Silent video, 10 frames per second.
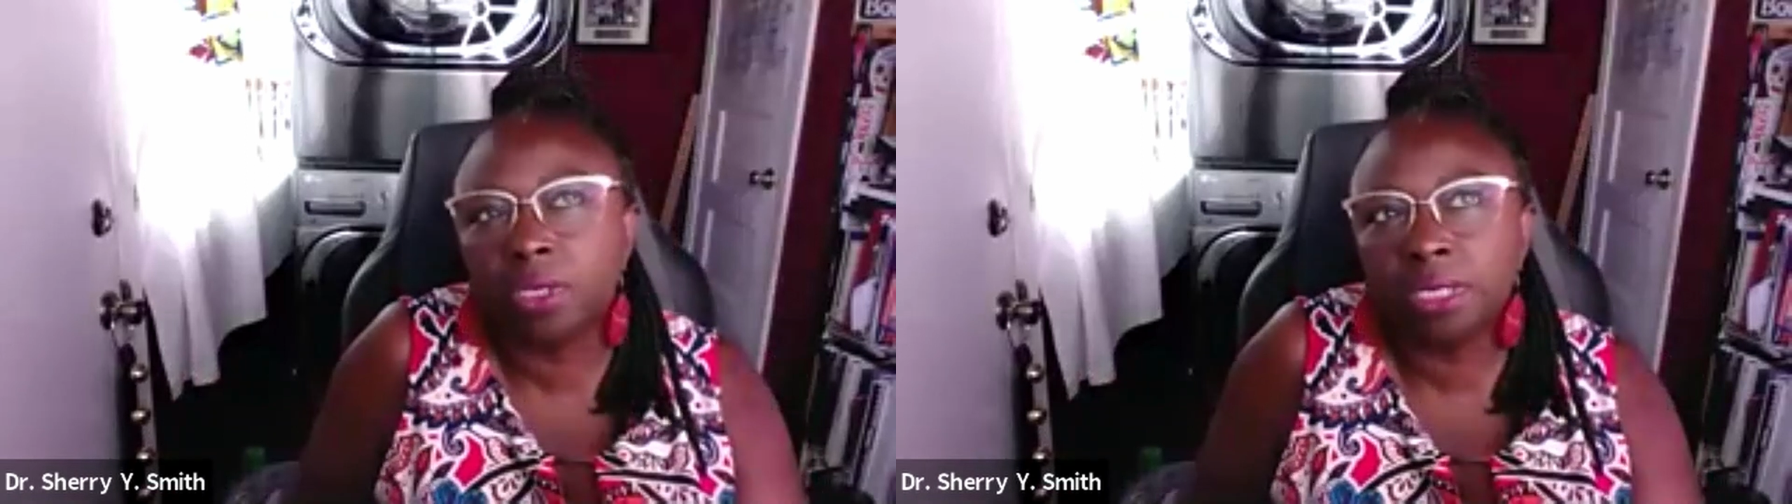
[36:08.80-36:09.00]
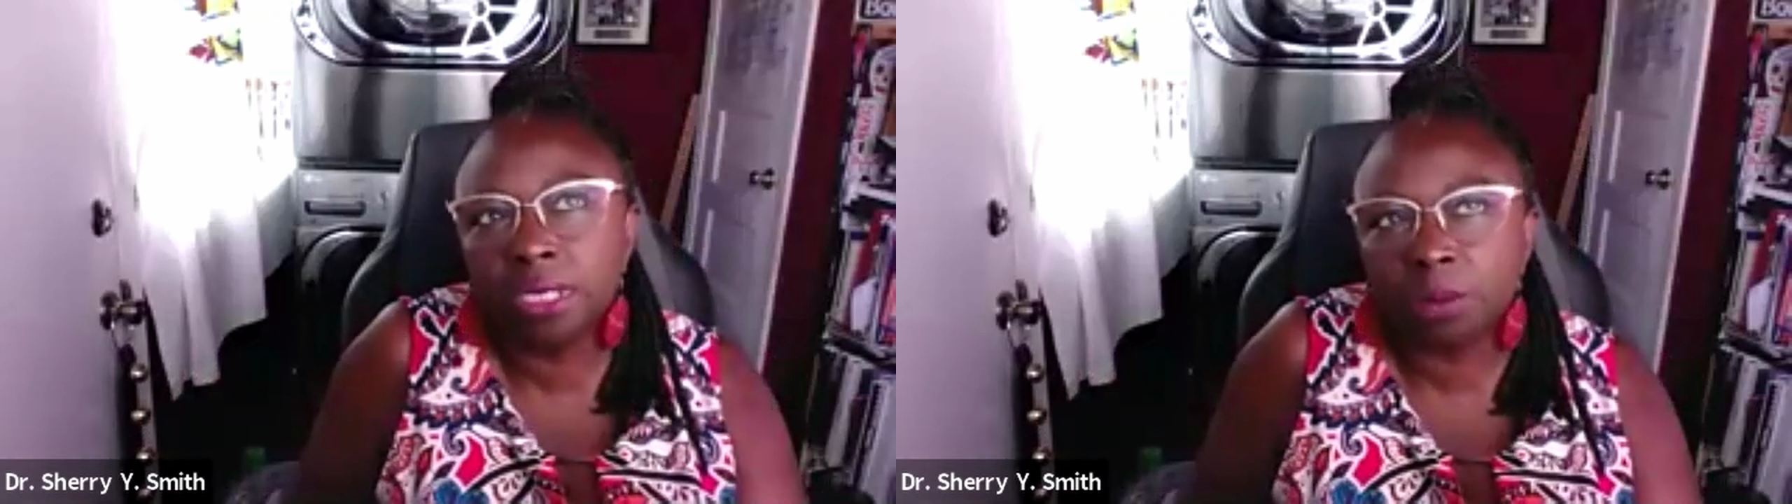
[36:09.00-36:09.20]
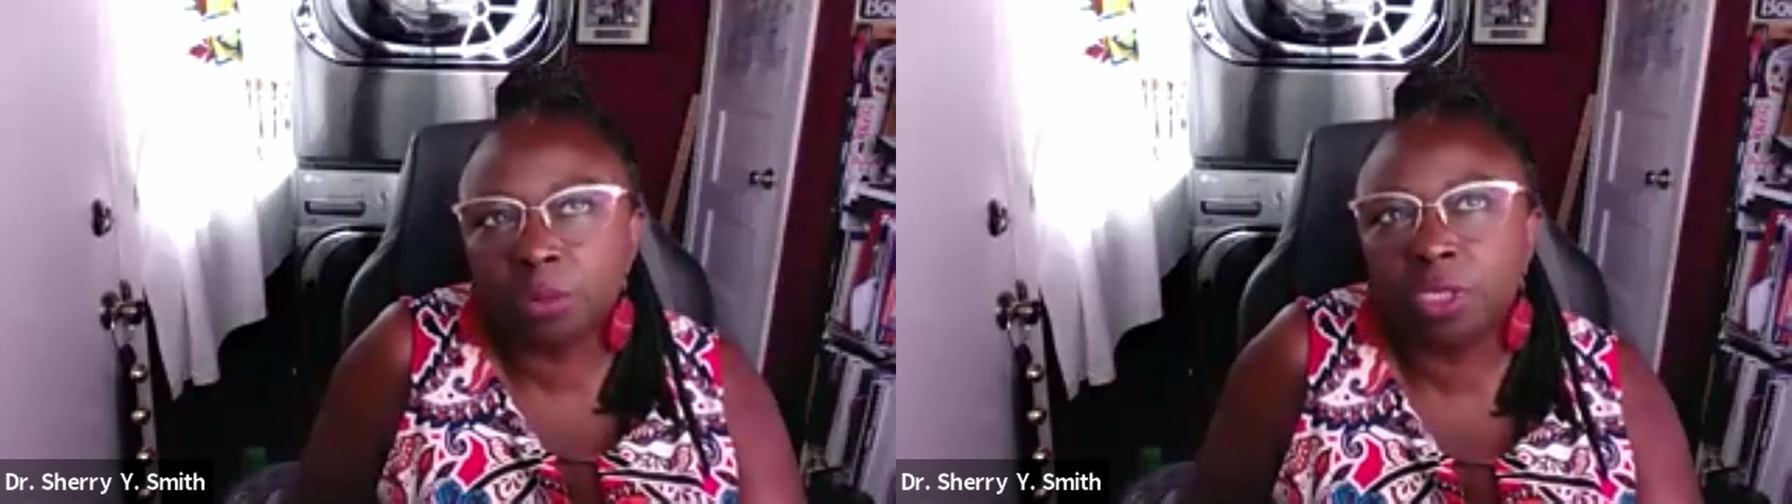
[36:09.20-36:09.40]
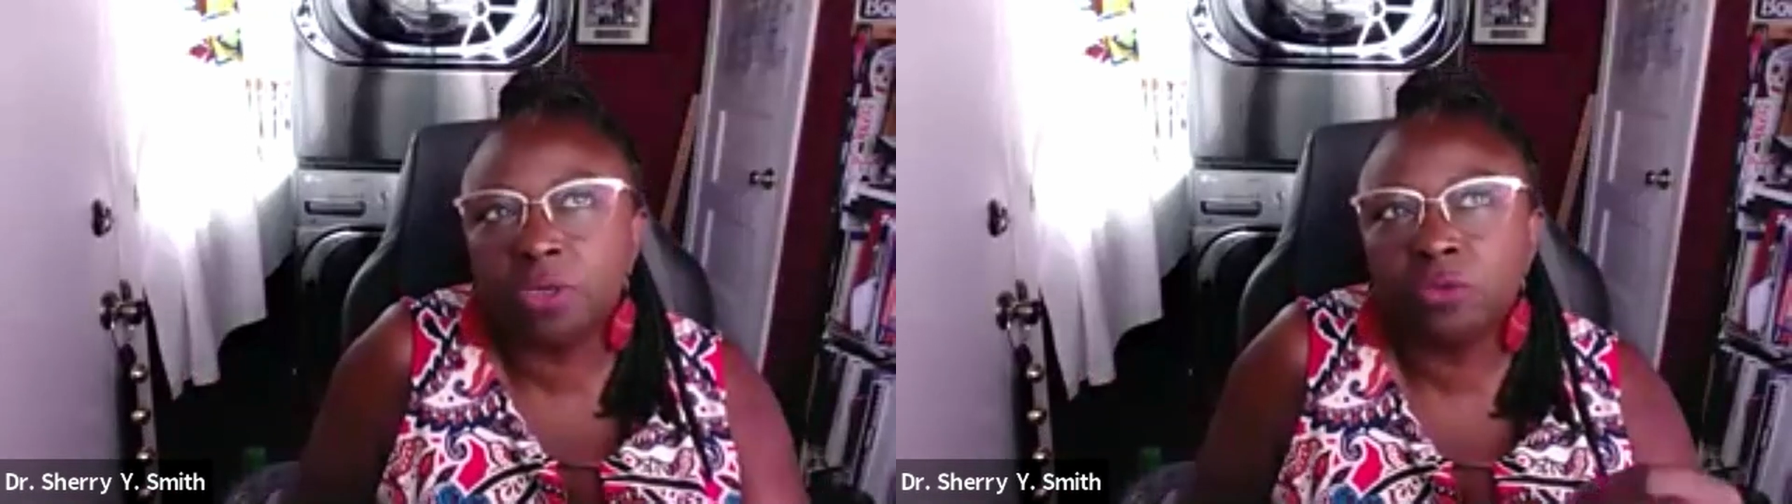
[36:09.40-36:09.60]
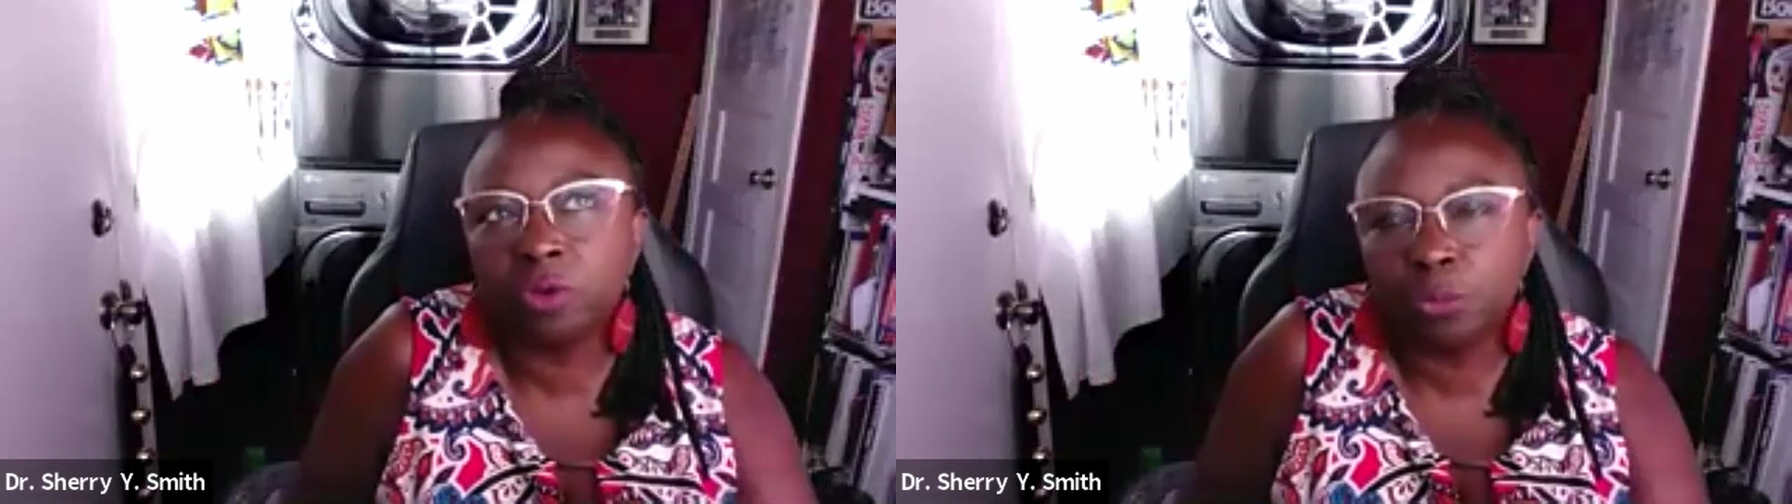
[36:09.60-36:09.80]

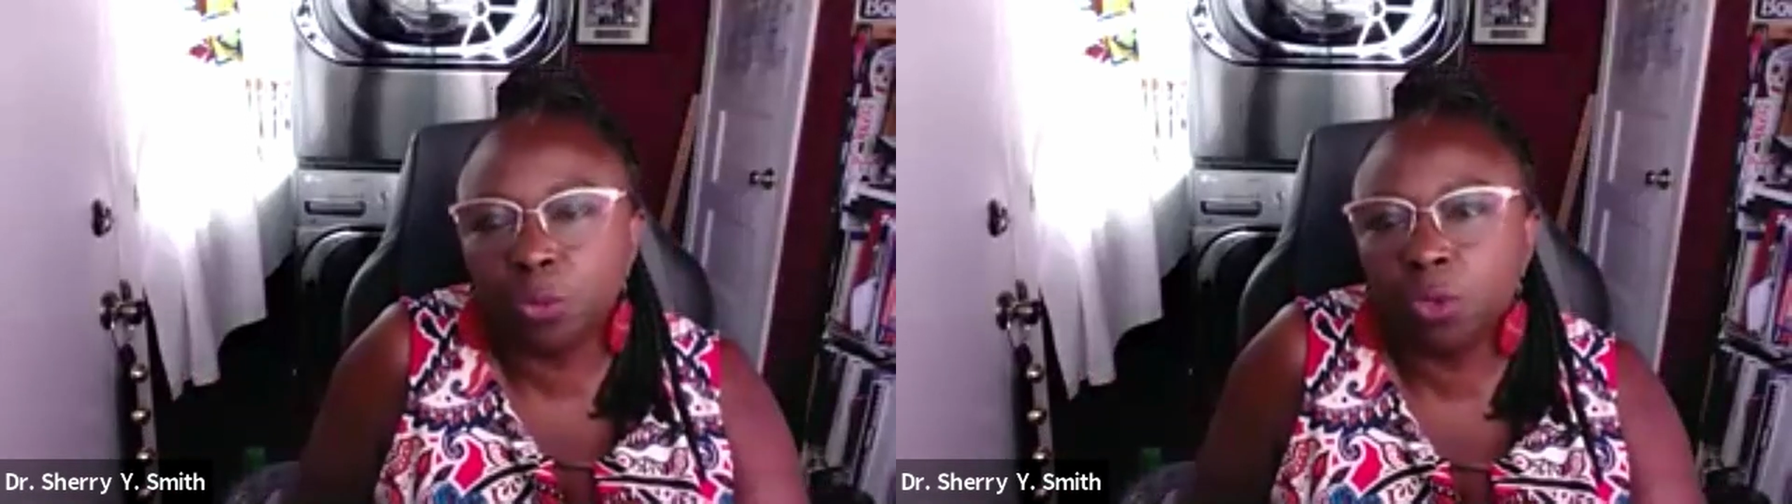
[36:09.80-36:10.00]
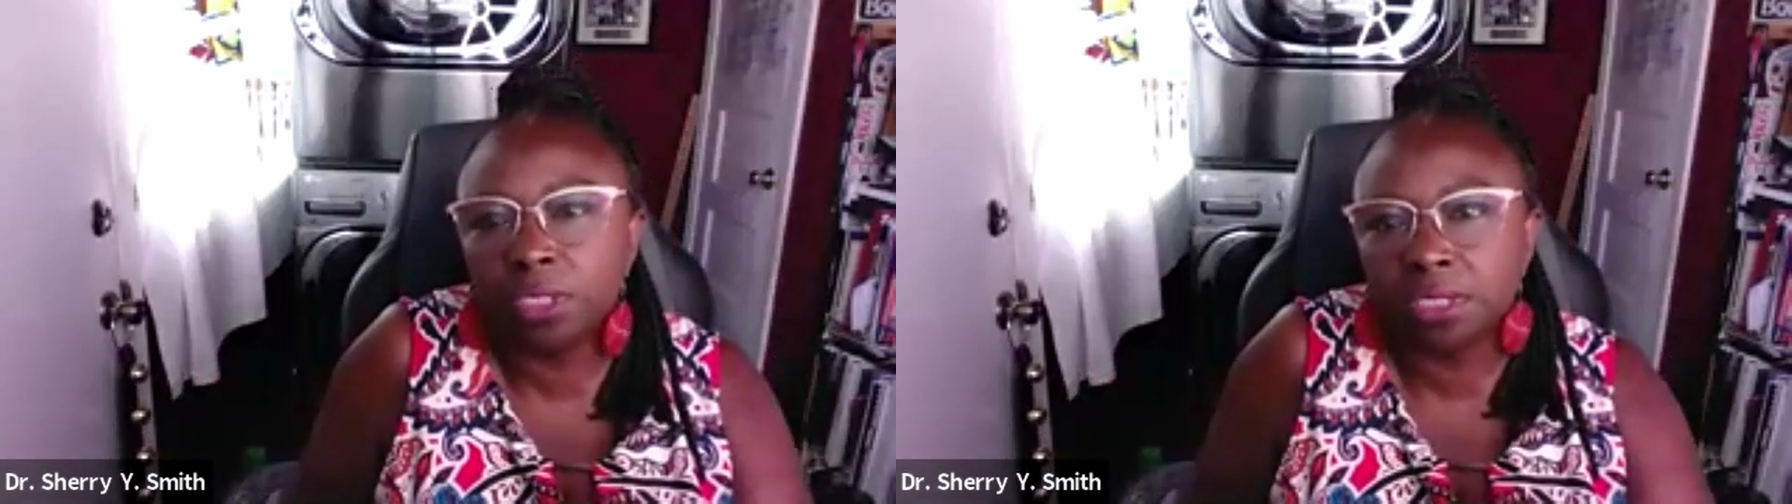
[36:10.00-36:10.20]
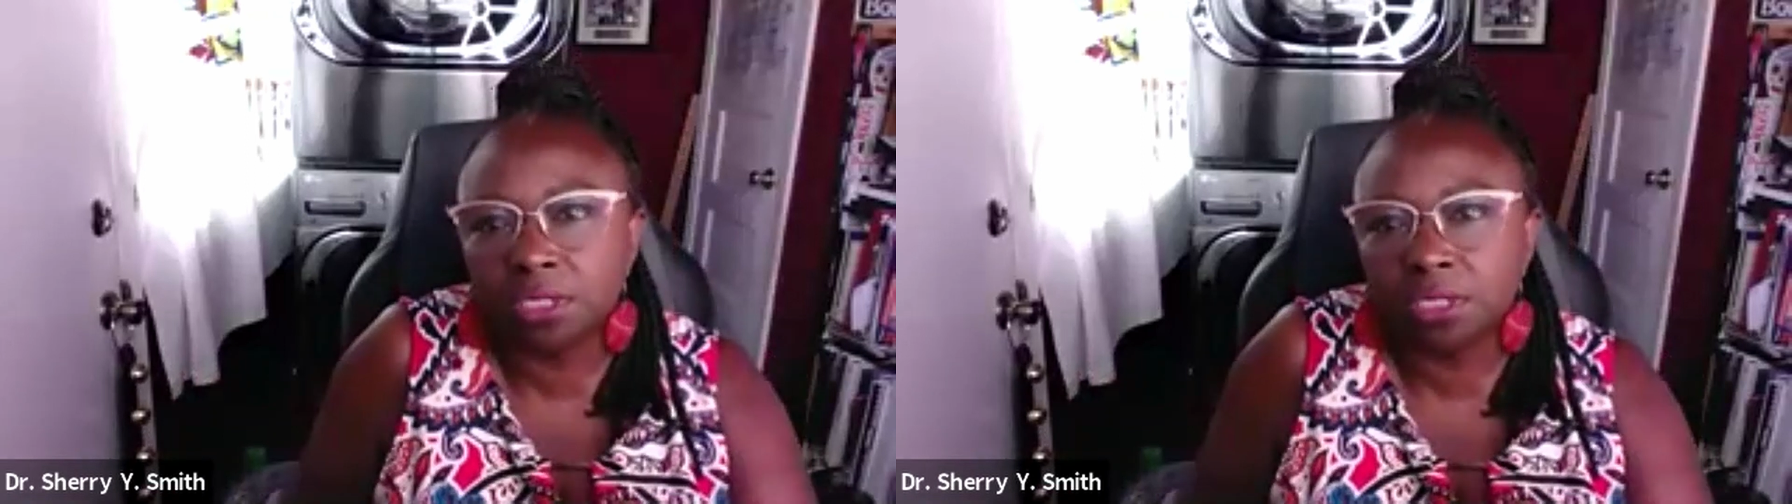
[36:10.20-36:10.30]
company reports